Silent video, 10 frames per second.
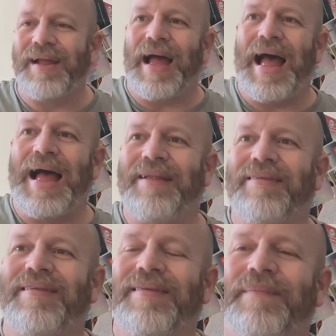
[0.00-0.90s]
And
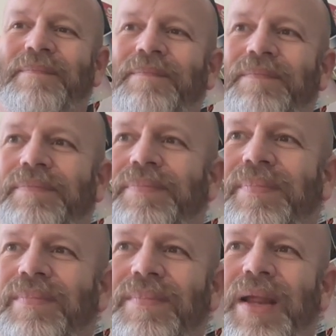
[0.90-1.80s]

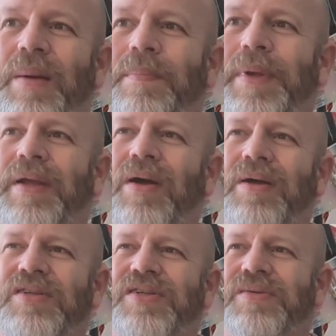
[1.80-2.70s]

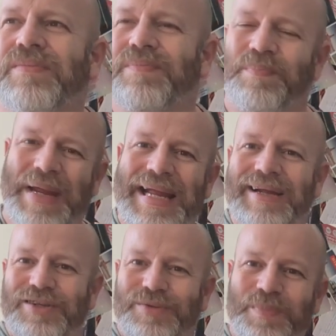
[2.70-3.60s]
because
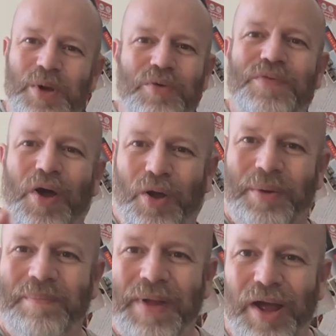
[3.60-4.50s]
beer's moved
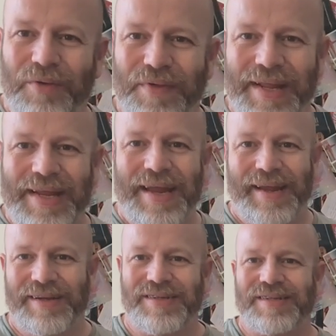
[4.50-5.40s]
on over the
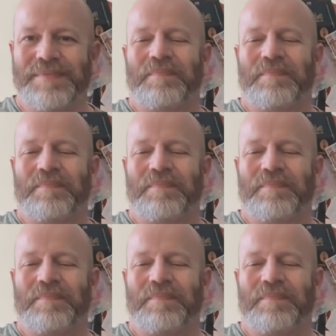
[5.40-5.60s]
years,